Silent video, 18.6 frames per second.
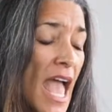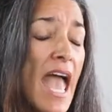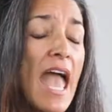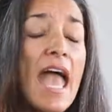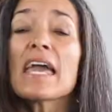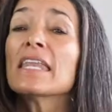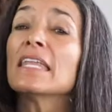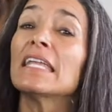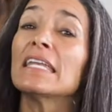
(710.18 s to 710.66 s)

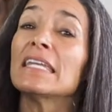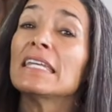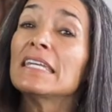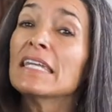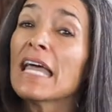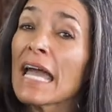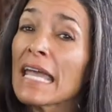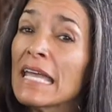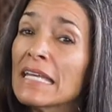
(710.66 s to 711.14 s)
And at
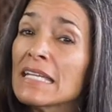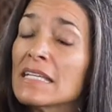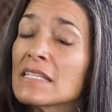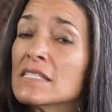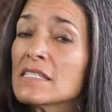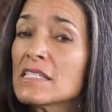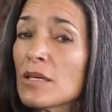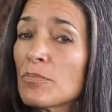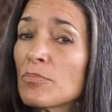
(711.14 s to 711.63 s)
night
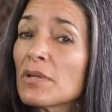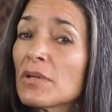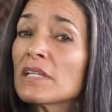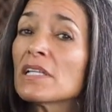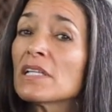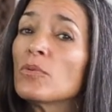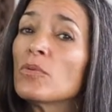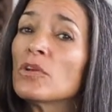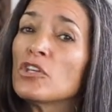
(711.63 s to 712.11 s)
is
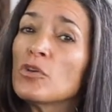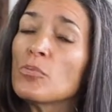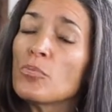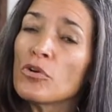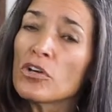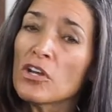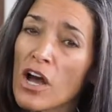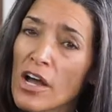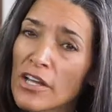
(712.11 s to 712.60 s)
typically when you
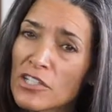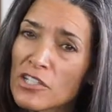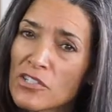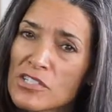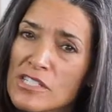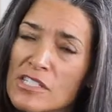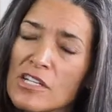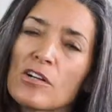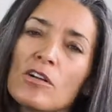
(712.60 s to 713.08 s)
put on your
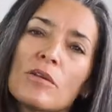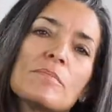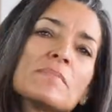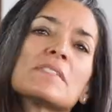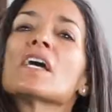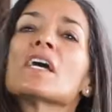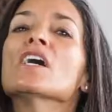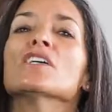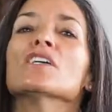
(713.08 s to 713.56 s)

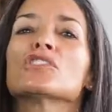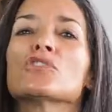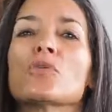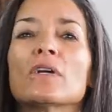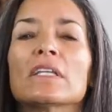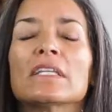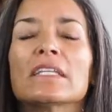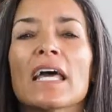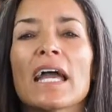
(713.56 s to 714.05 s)
serums. So
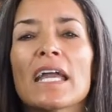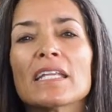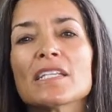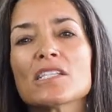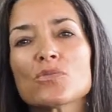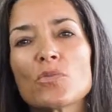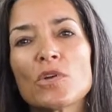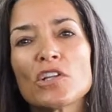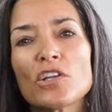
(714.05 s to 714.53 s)
at night
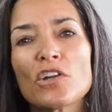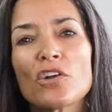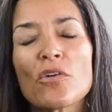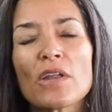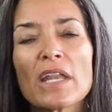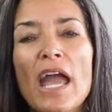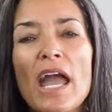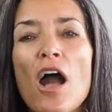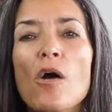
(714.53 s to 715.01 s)
is when you're
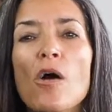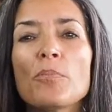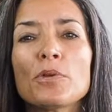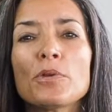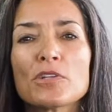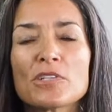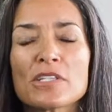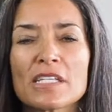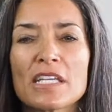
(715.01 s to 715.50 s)
going to help
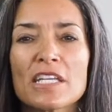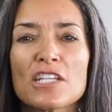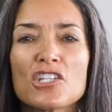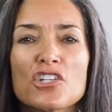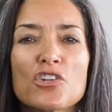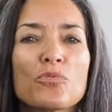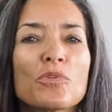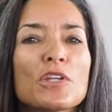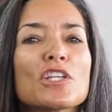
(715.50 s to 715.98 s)
your skin
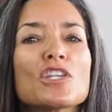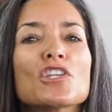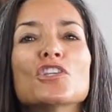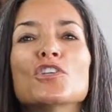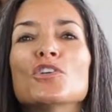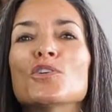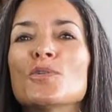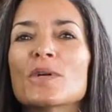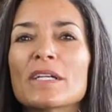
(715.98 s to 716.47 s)
to
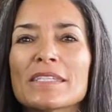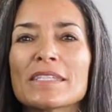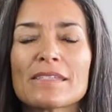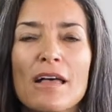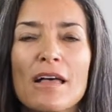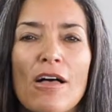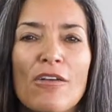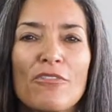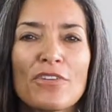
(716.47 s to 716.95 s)
renew
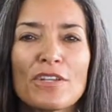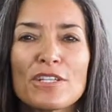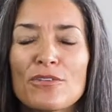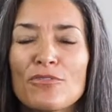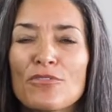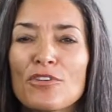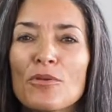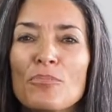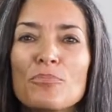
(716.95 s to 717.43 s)
itself and to
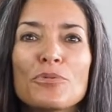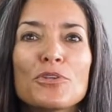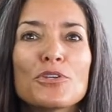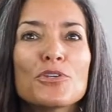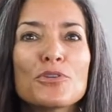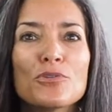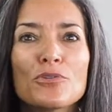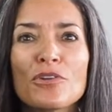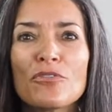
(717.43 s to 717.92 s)
feel
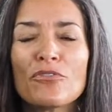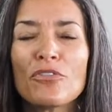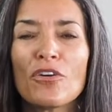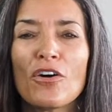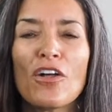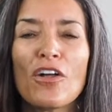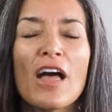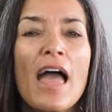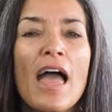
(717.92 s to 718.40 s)

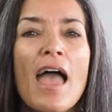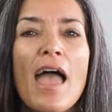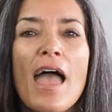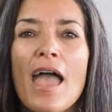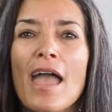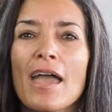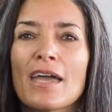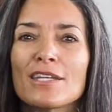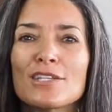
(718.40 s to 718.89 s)
beautiful
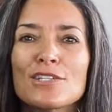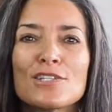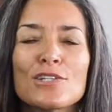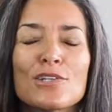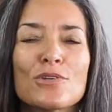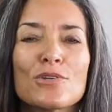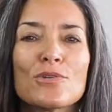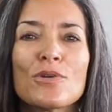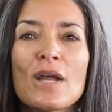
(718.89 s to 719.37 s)
and
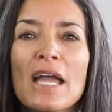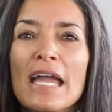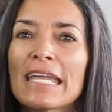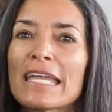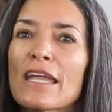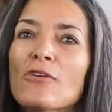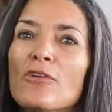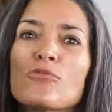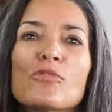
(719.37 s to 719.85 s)
to
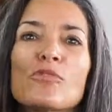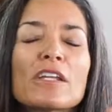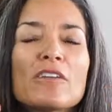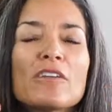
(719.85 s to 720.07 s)
get rid